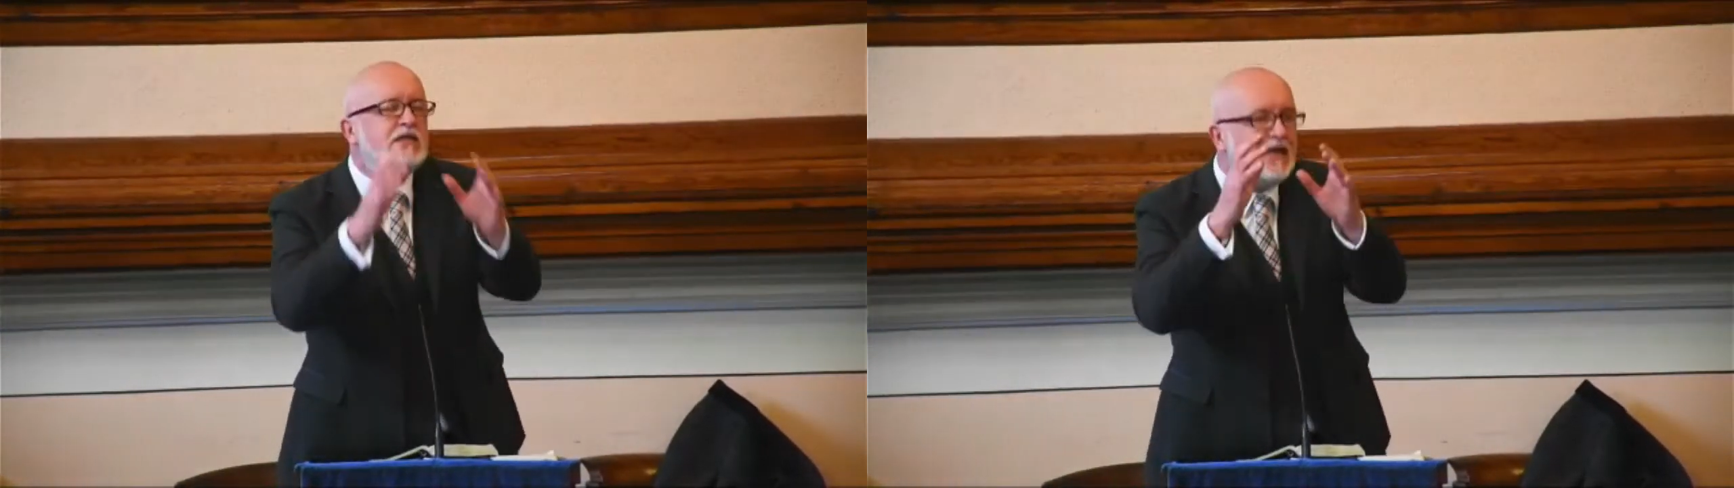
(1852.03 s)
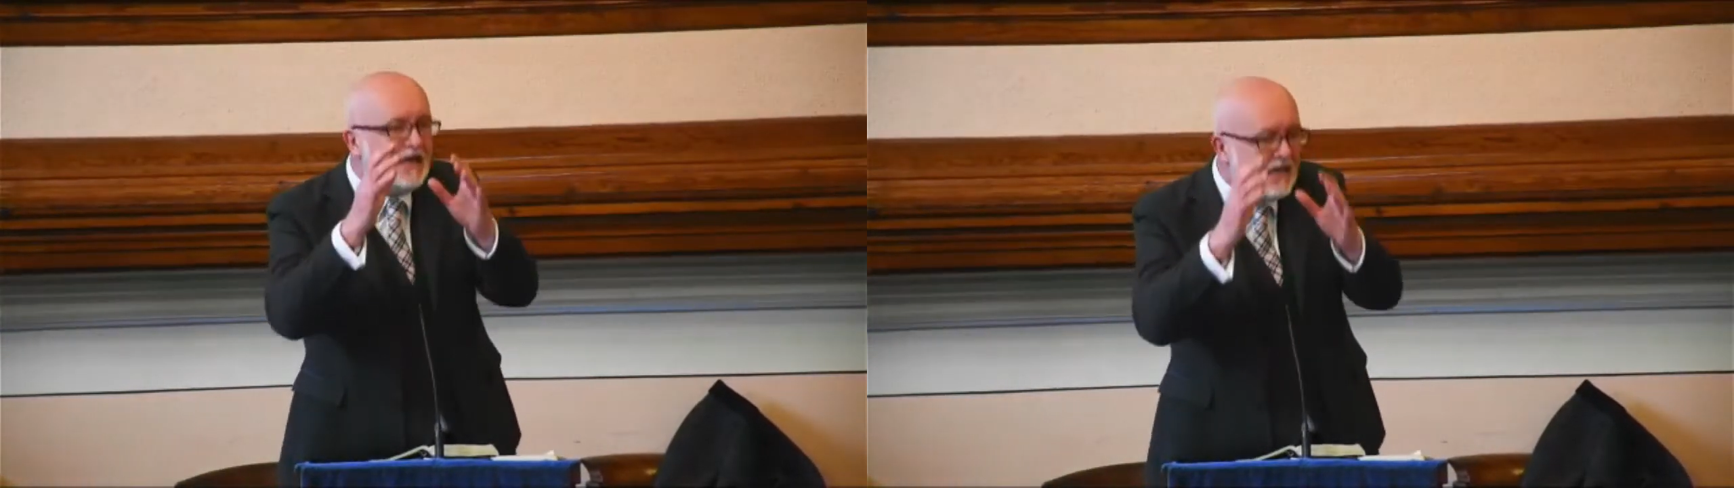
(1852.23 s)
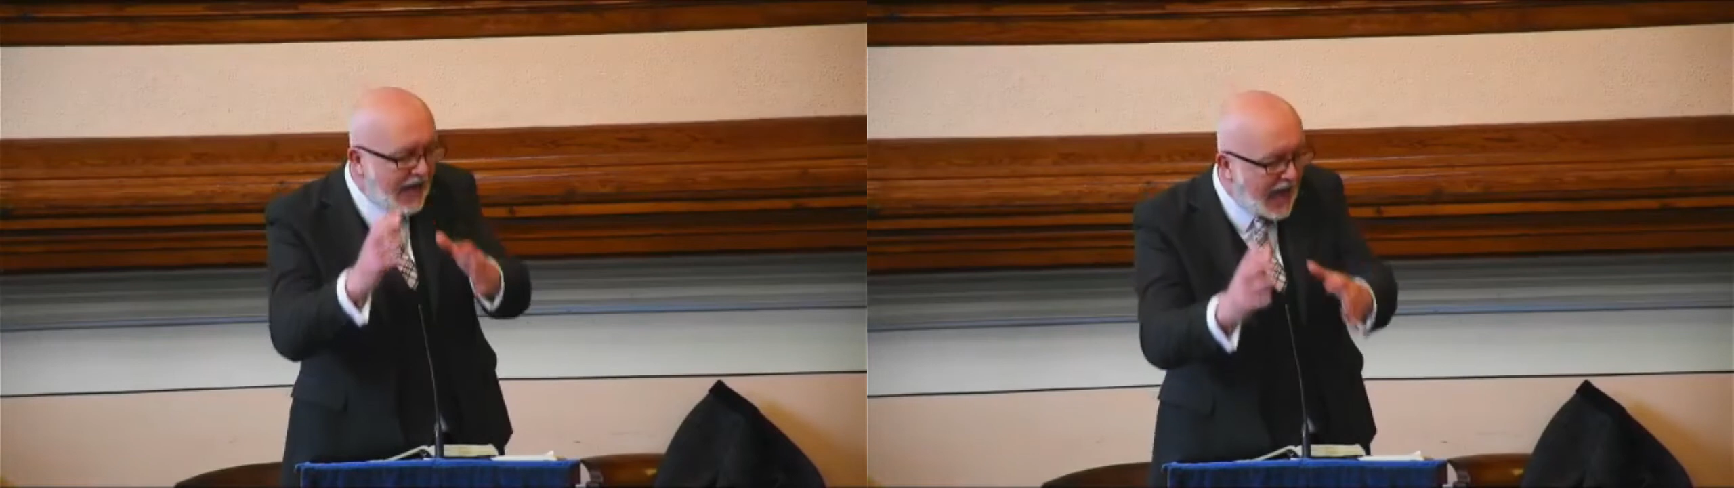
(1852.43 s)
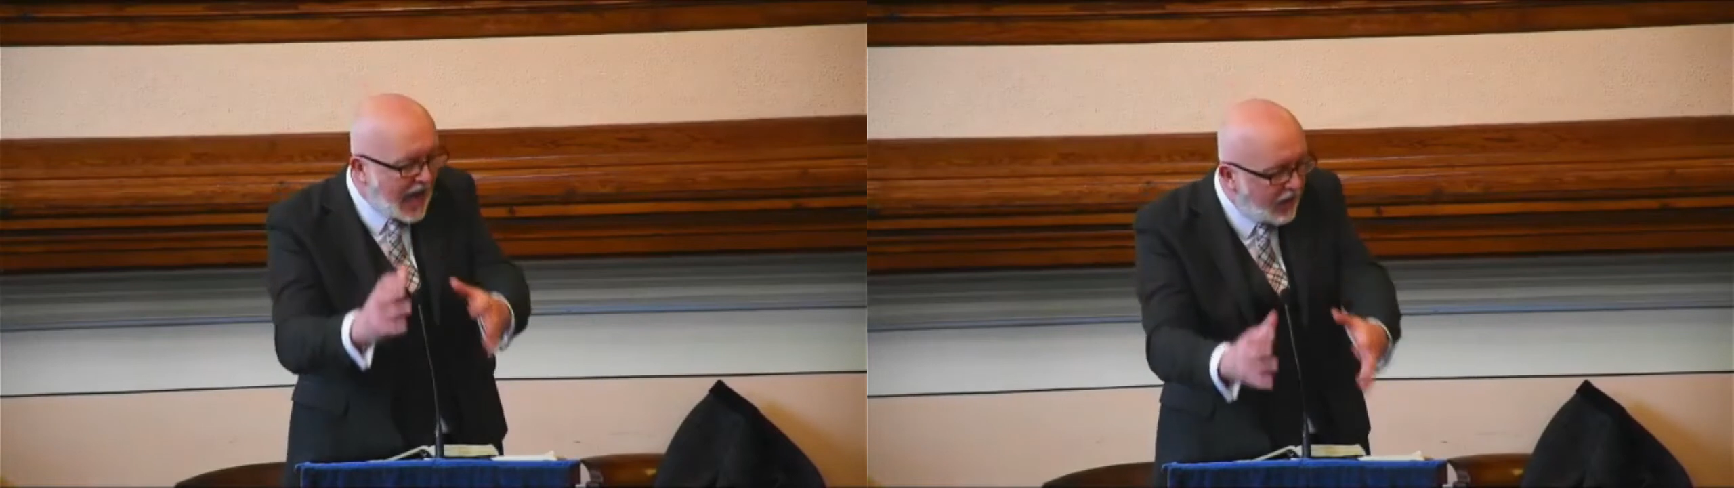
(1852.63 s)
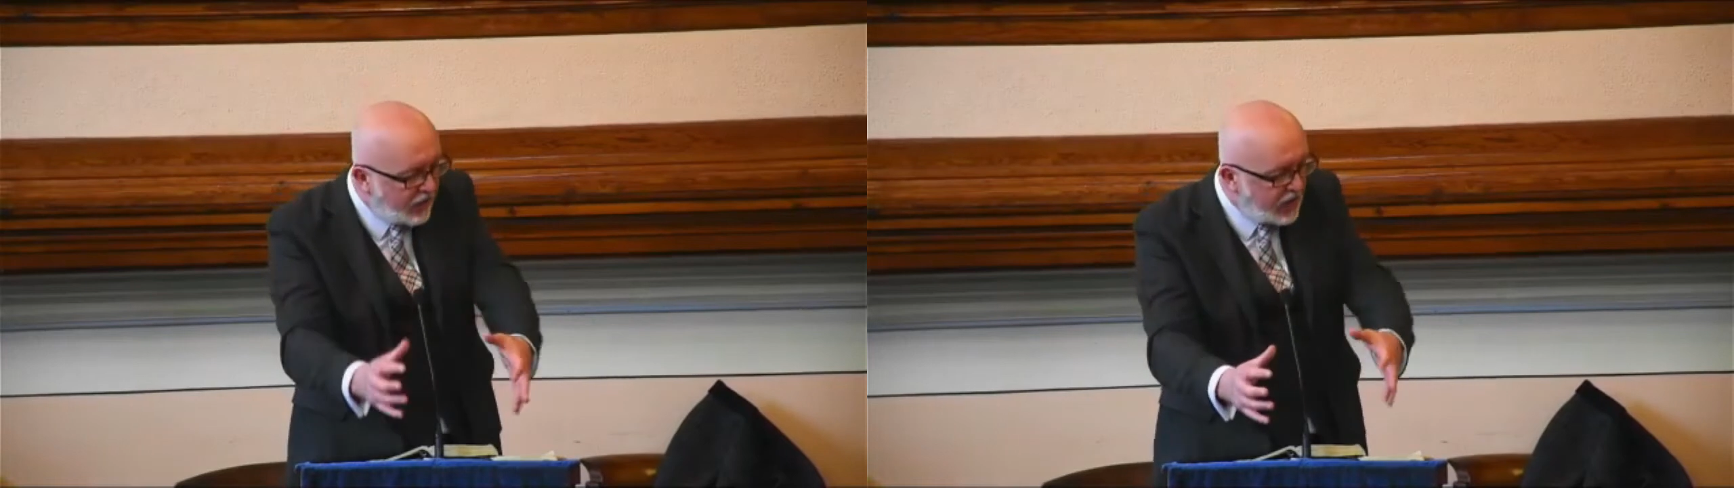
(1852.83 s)

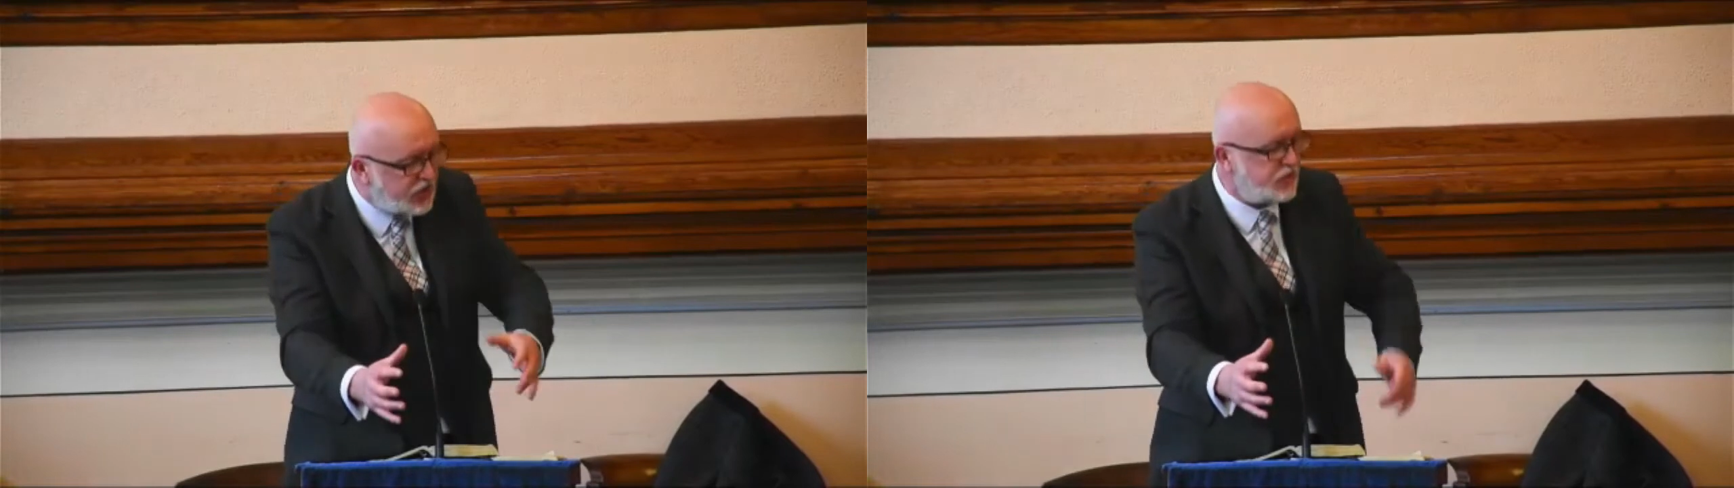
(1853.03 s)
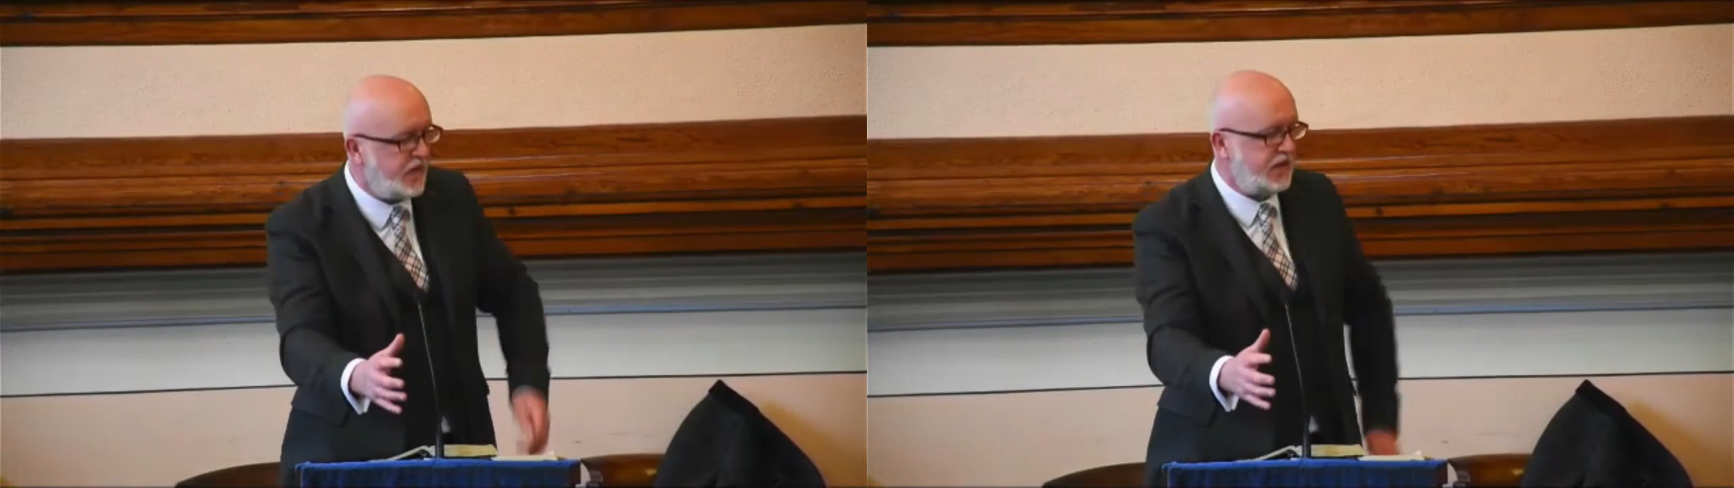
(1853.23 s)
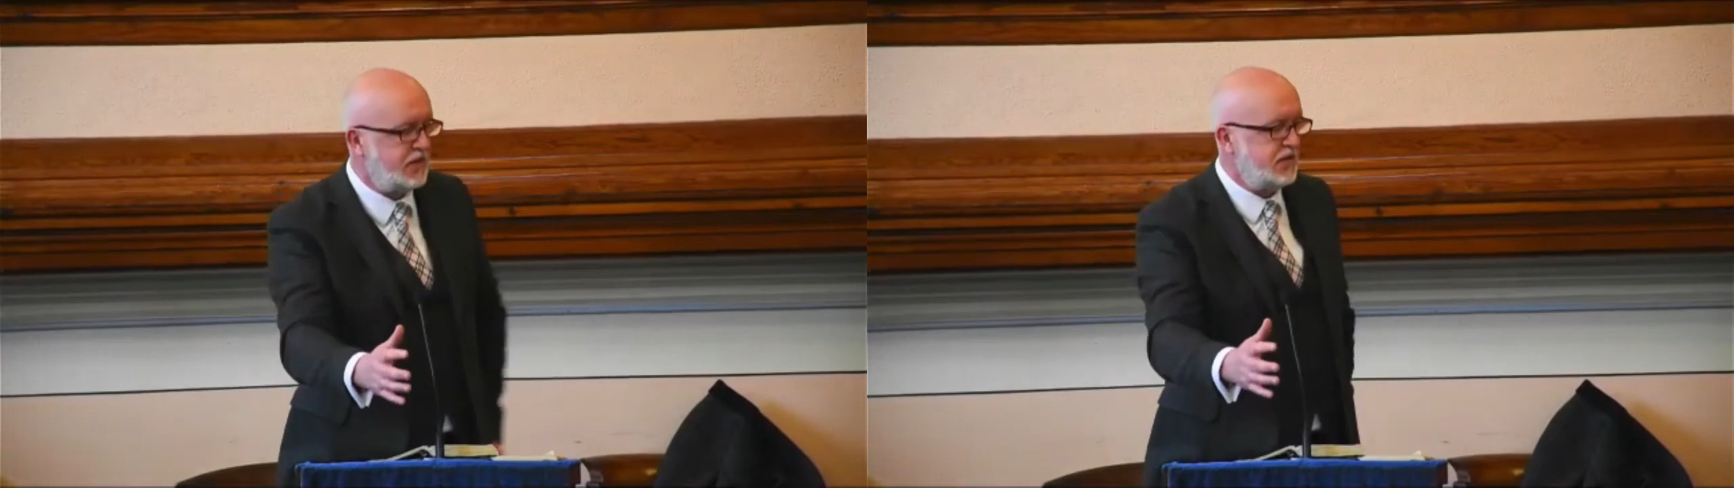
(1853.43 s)
encouragement